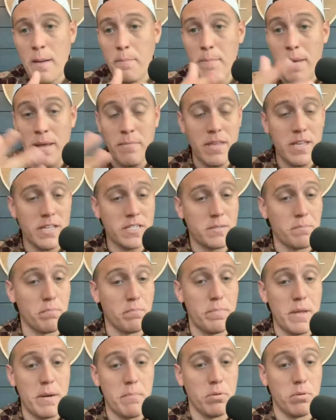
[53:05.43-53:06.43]
Maybe it's
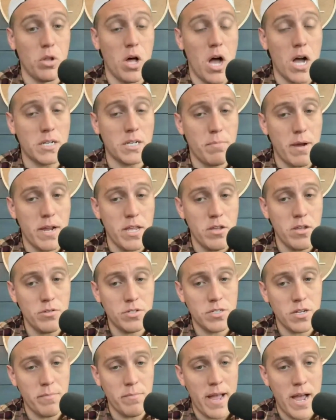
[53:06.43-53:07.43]
been blocked by you
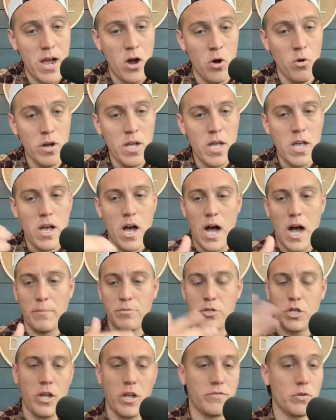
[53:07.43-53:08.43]
somehow. So
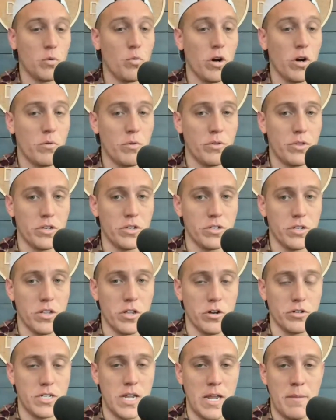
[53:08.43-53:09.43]
you have to work with
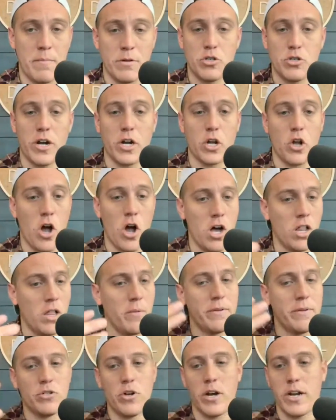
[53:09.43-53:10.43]
their team and try to call
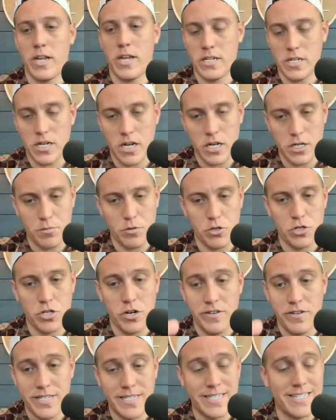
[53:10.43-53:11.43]
them and try to get to customer
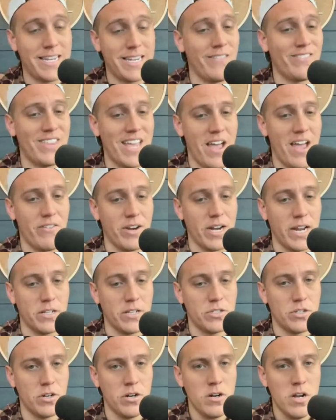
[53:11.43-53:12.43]
service and see if they have an
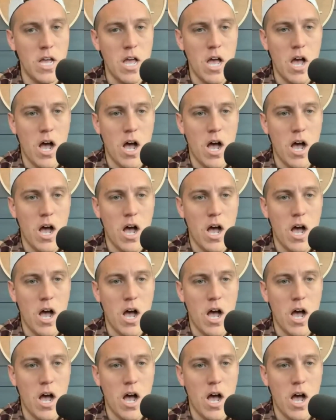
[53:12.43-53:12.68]
answer.